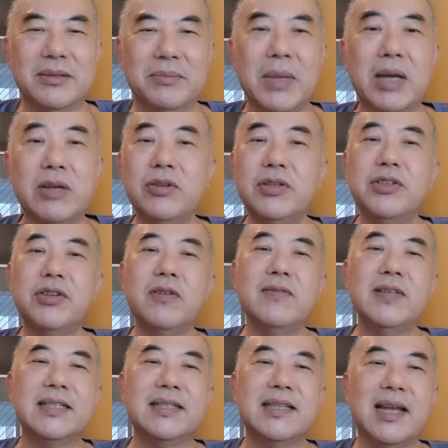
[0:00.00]

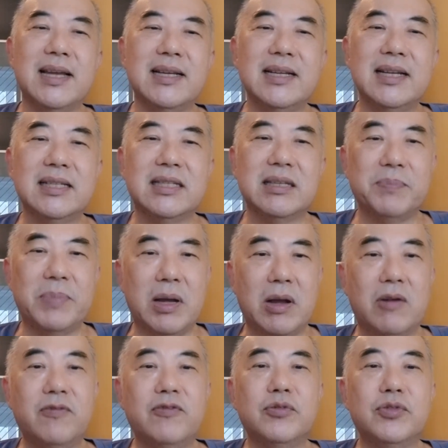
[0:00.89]
Microsoft Designer is a
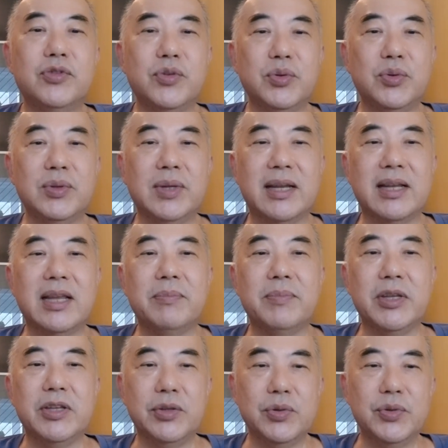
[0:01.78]
powerful tool that
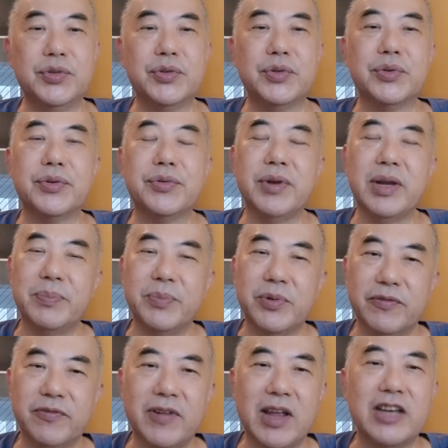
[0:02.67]
can be used to create
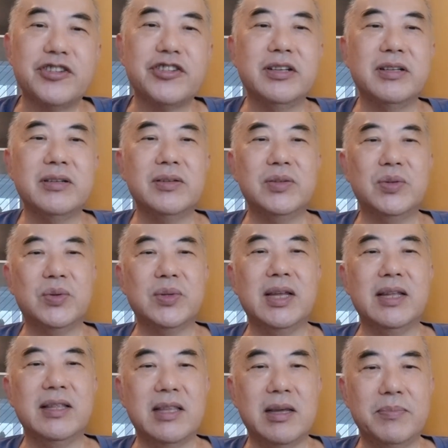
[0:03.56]
professional
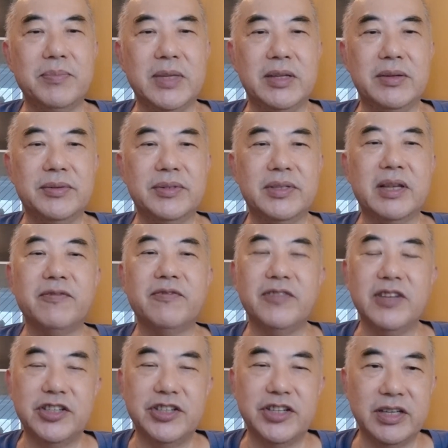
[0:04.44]
looking thumbnails and
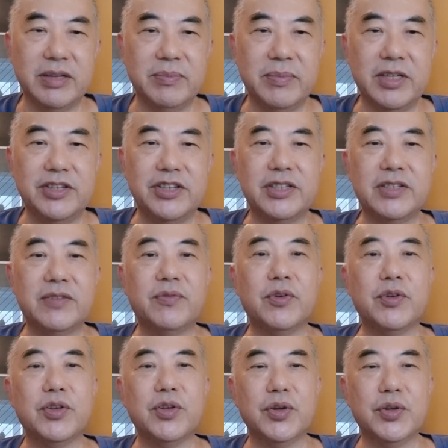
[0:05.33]
featured images
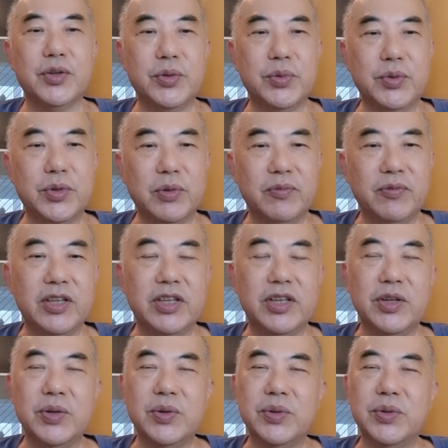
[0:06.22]
for your YouTube
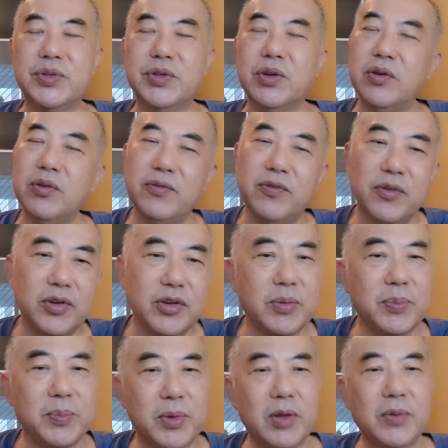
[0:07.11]
videos or for
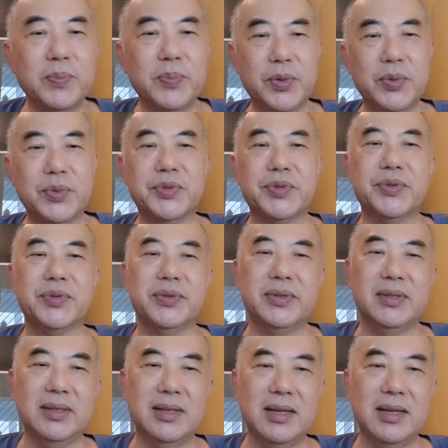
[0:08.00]
your blog posts.